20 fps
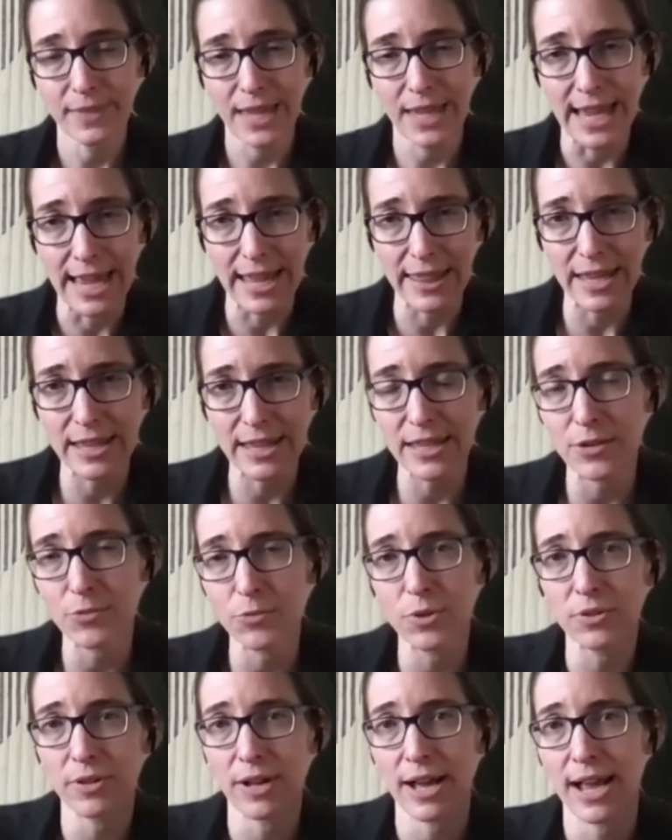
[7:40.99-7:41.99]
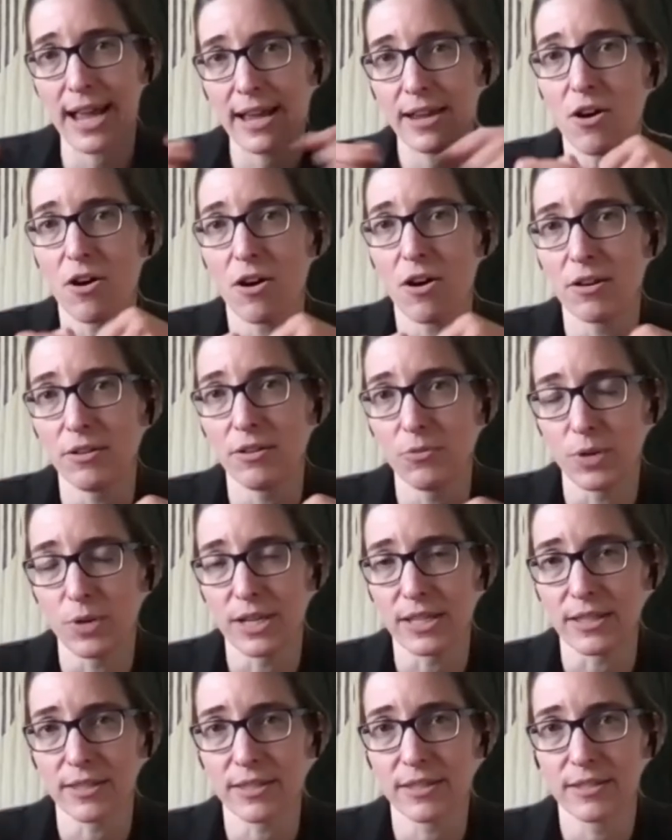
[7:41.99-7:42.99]
and then they will hang on
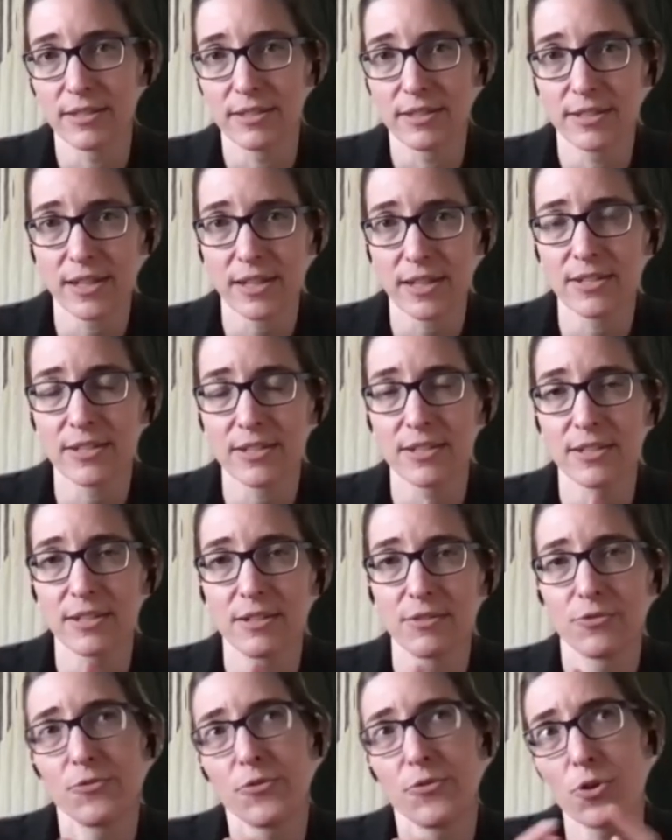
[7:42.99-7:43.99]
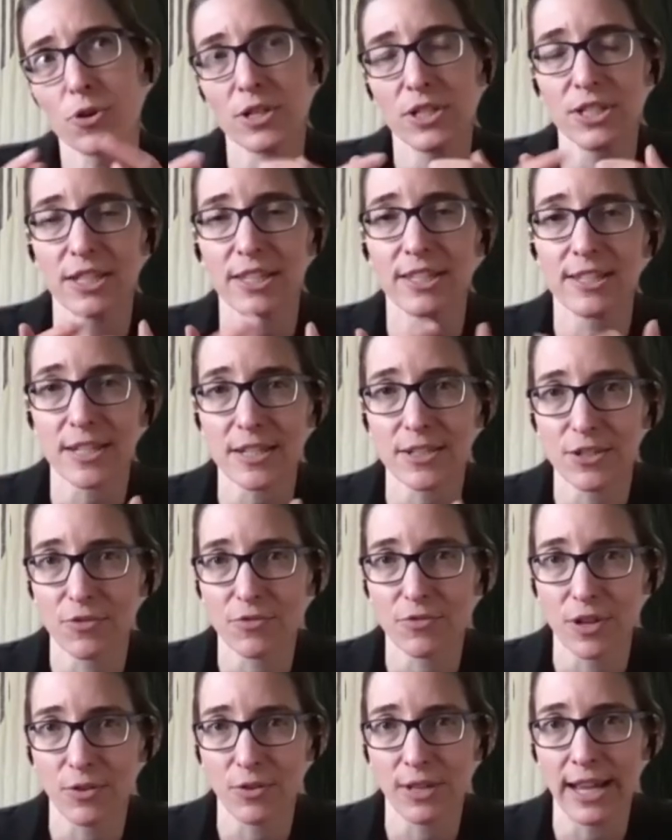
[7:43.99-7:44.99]
with six four to six of
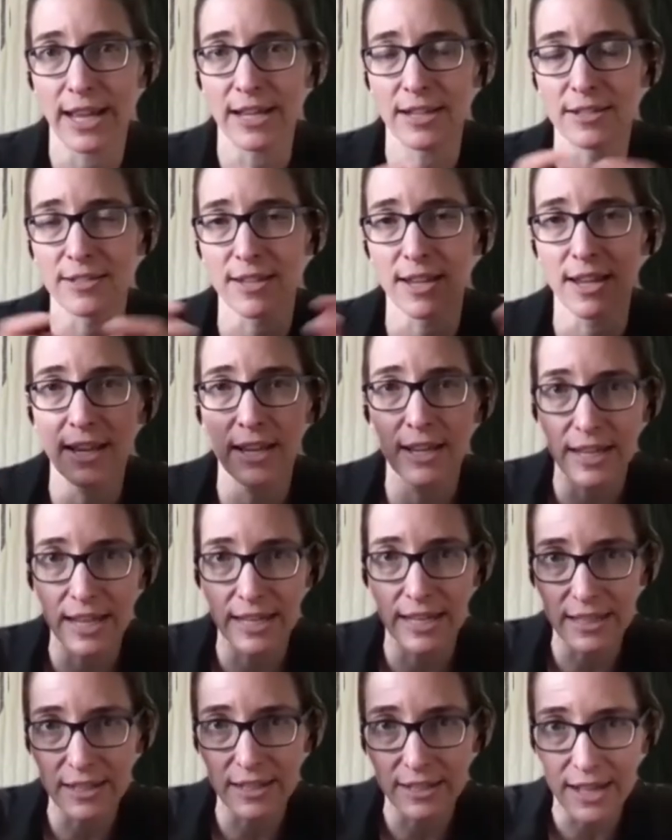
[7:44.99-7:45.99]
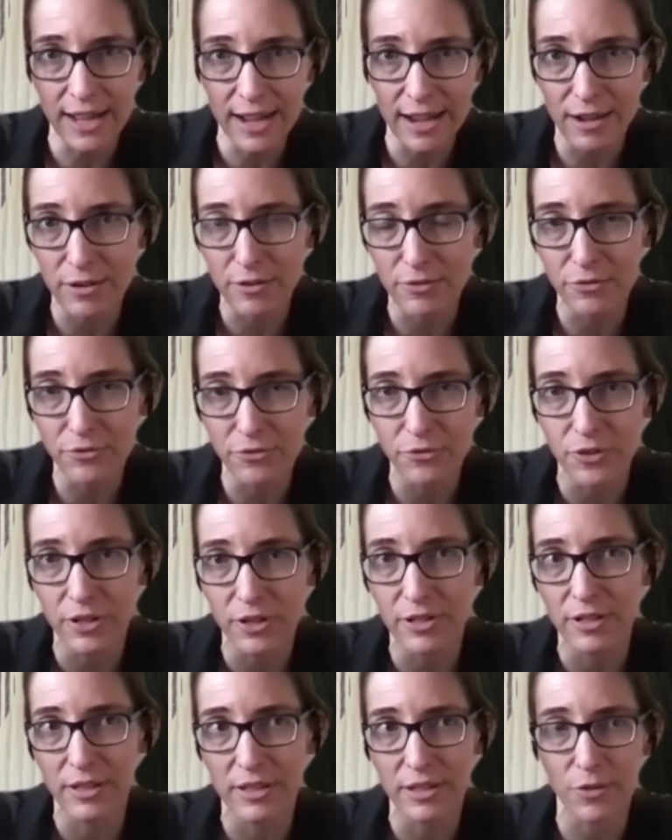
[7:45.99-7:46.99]
their legs and they'll have
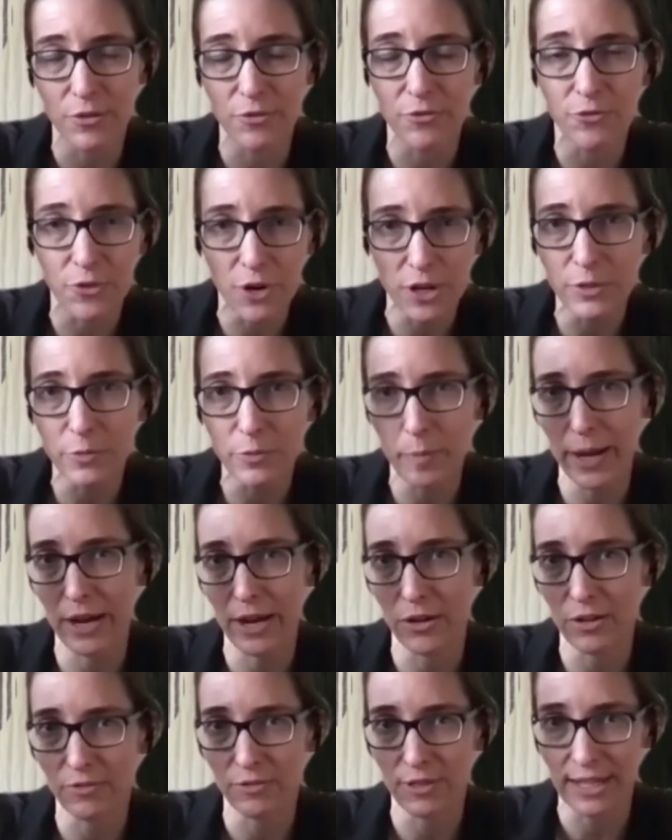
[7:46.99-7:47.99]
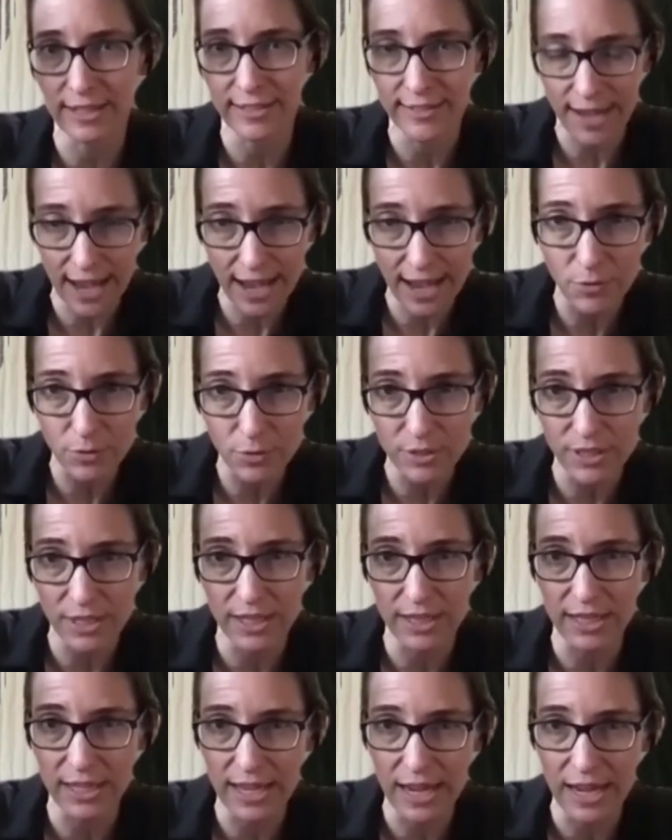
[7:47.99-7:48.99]
their front pair of legs out in
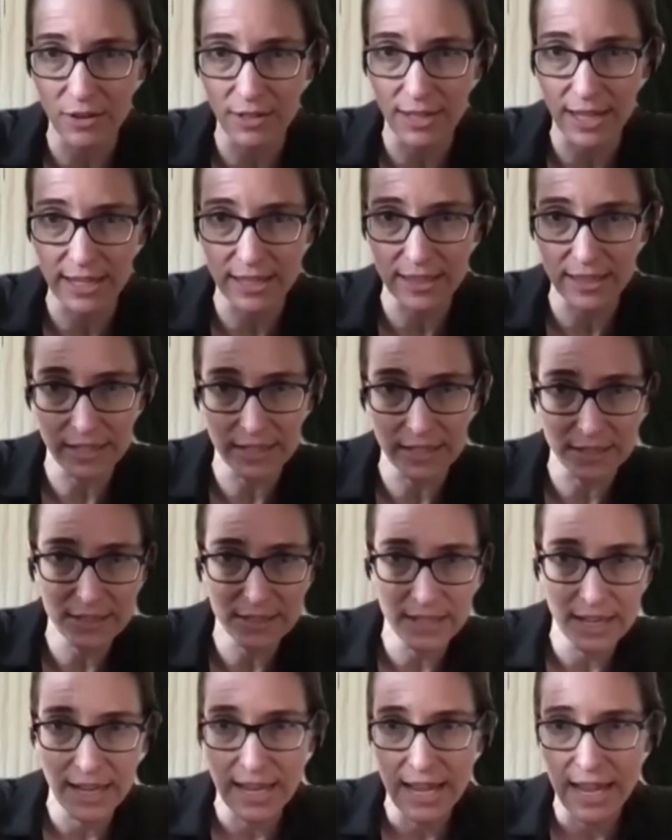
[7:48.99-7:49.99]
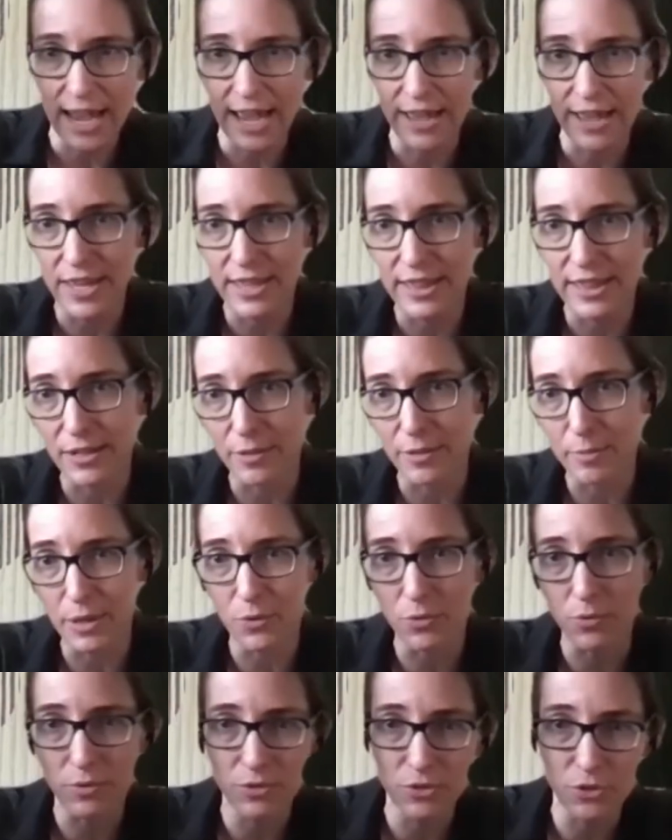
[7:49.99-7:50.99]
the air like this and then they'll
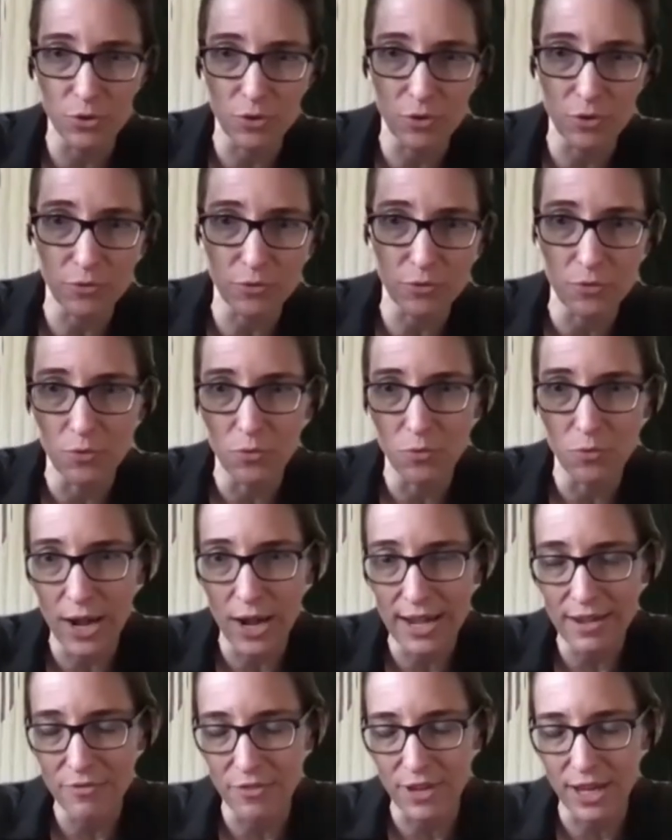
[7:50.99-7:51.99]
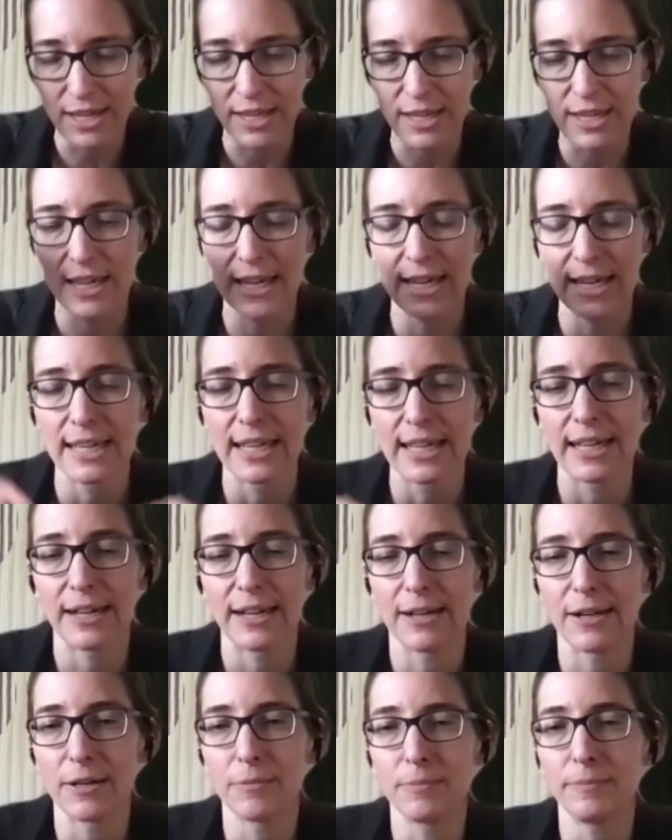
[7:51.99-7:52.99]
be sort of waving
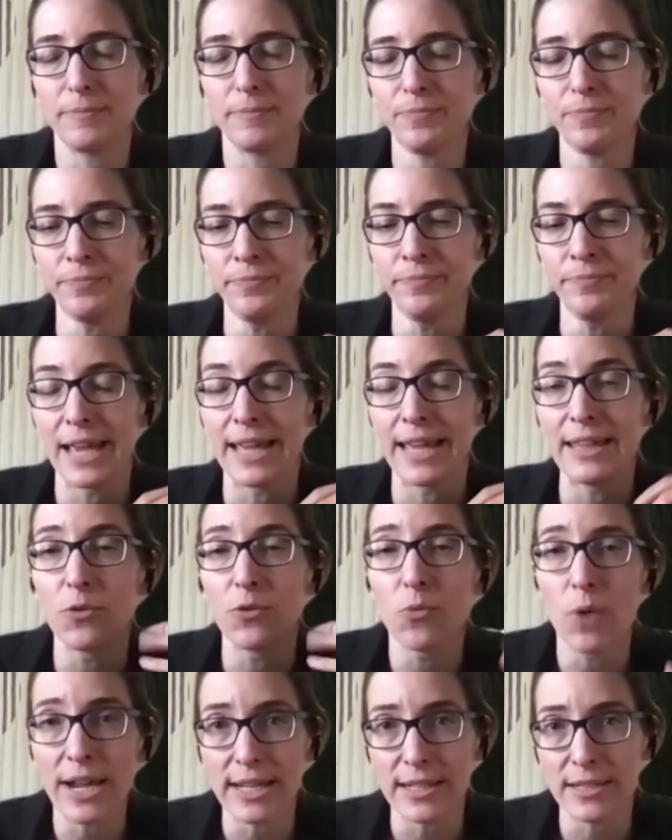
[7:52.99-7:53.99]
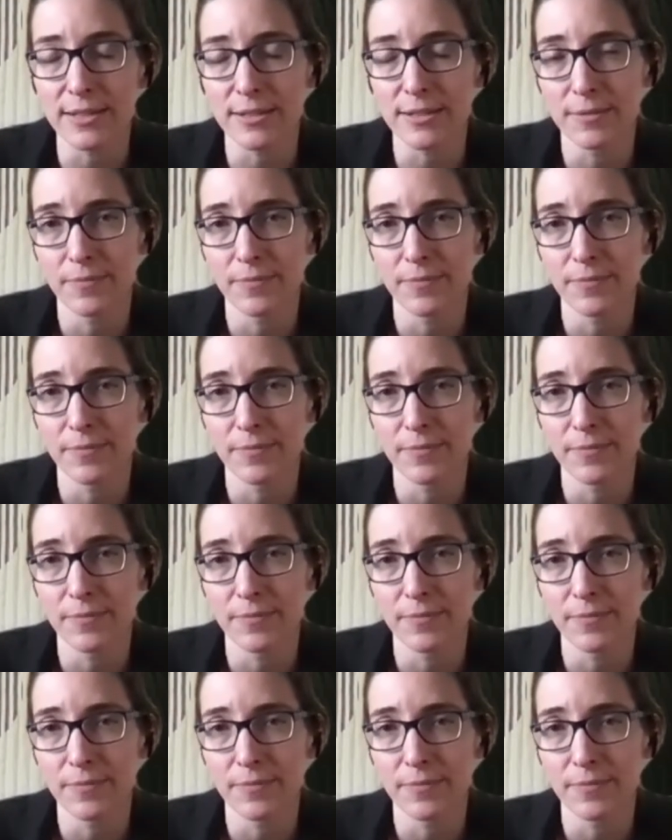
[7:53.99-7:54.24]
um, and they'll wait